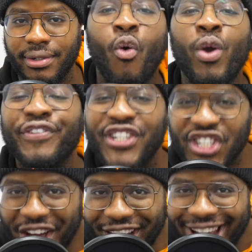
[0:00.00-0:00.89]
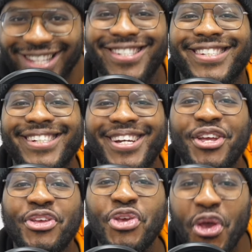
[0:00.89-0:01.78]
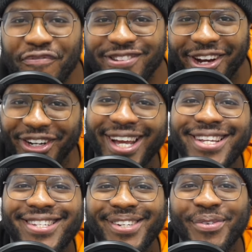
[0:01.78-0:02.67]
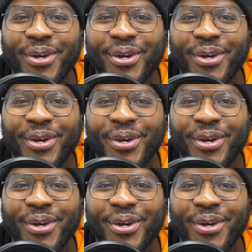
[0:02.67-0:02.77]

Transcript: We've done it! You've done it!